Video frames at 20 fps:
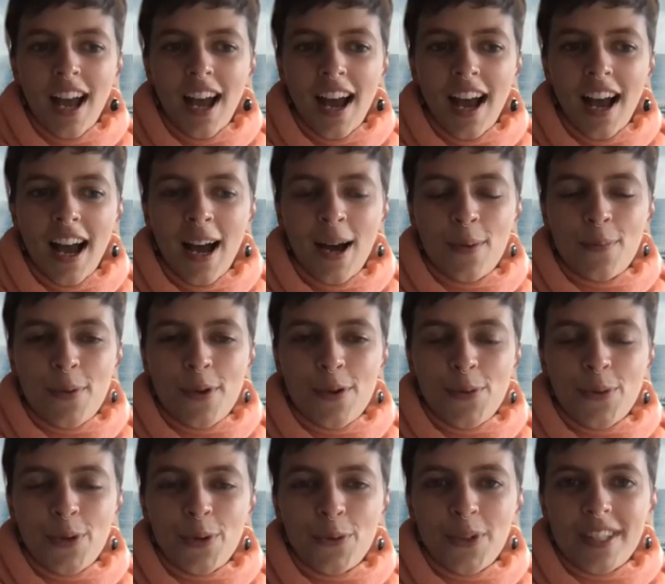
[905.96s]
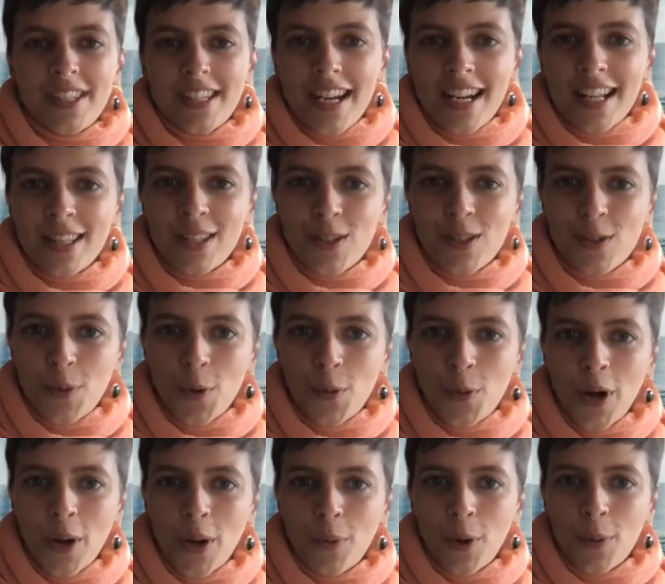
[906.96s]
when we're studying the sperm
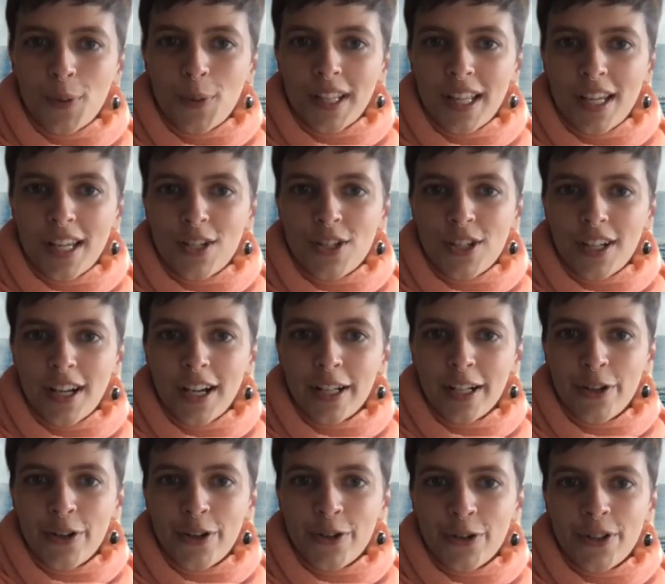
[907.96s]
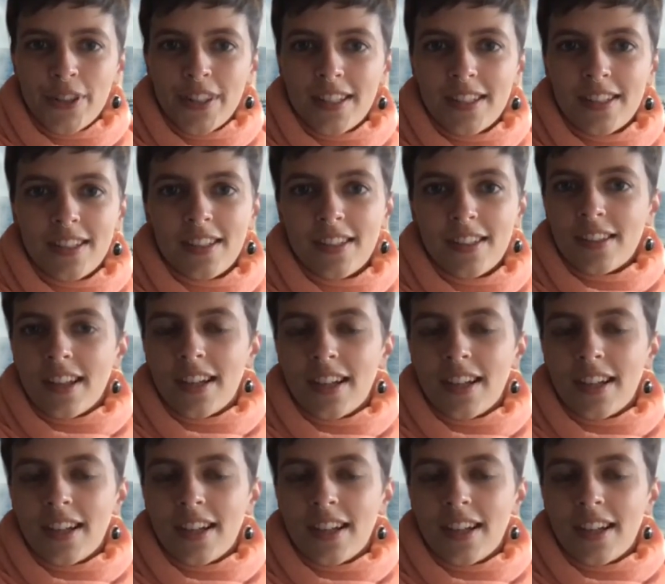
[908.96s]
whale population in Kaikoura, and this is,